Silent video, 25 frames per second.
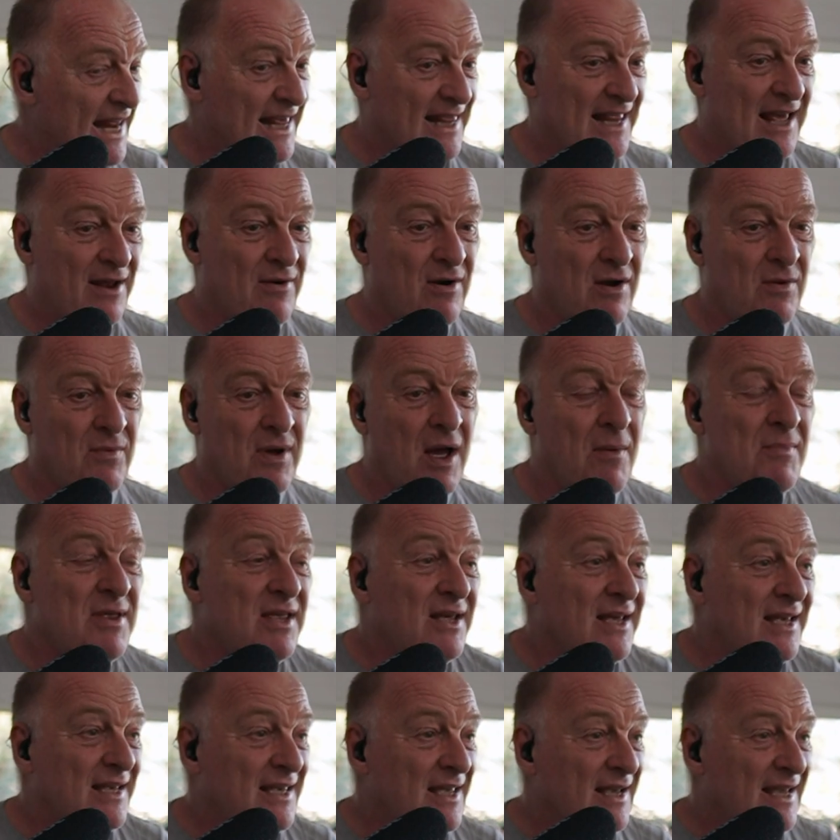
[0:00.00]
getting there, aren't we? I
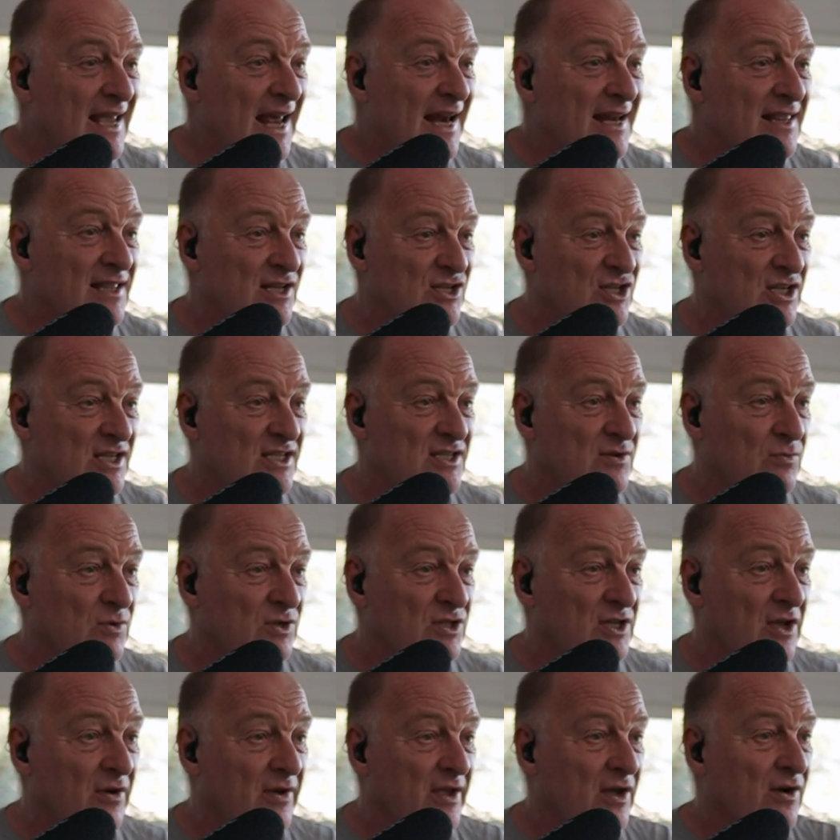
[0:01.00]
mean, you're getting the gist
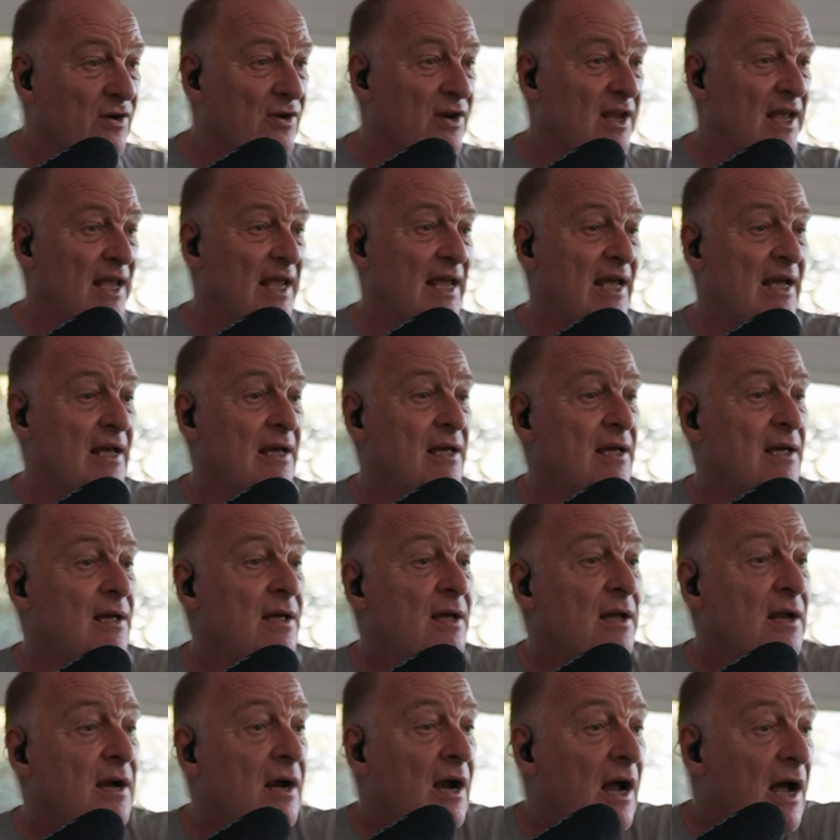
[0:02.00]
of what's going on here.
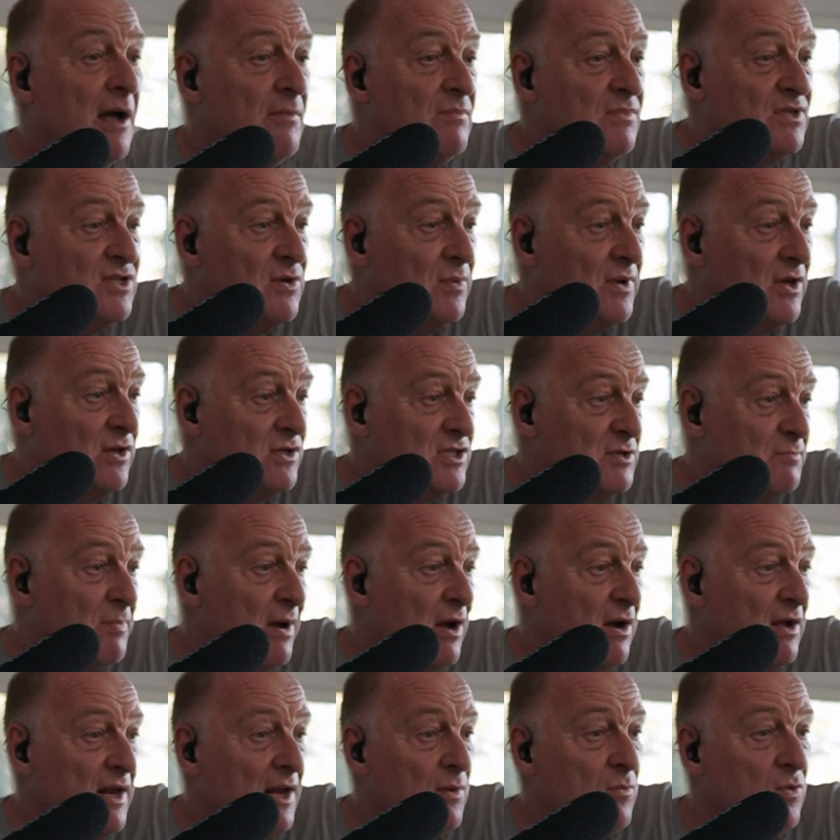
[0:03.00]
So we've got
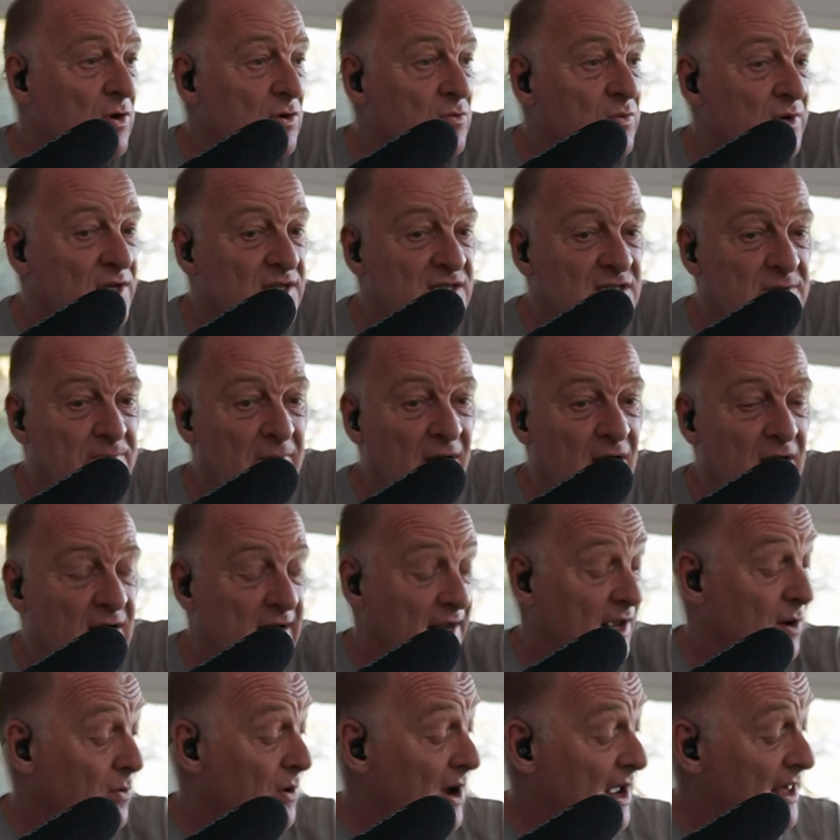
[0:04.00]
Sparkling Woodwinds
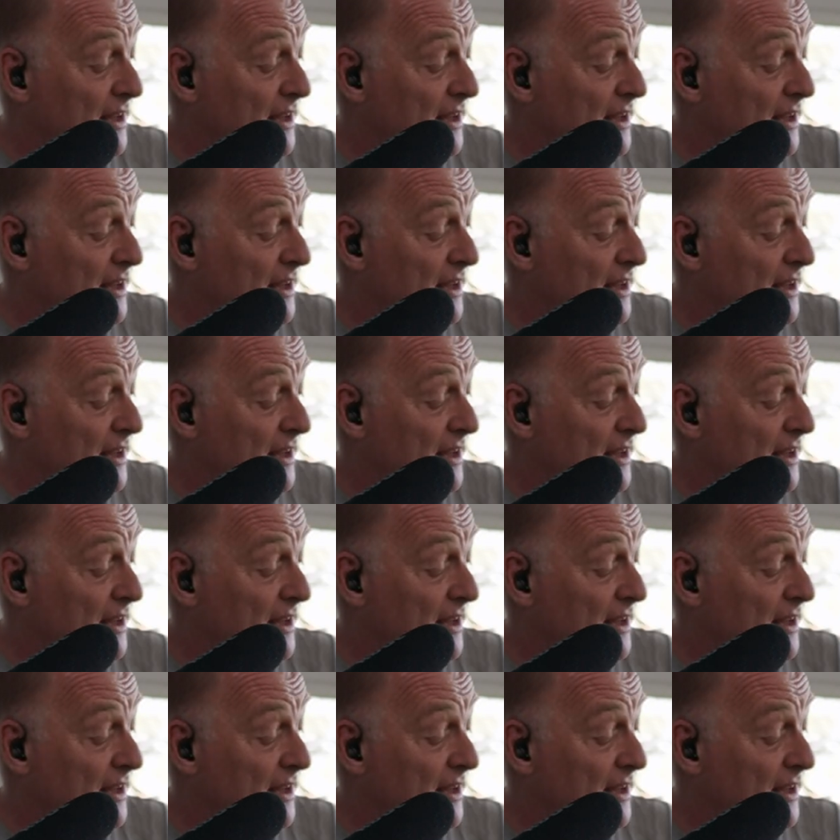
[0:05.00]
sparkling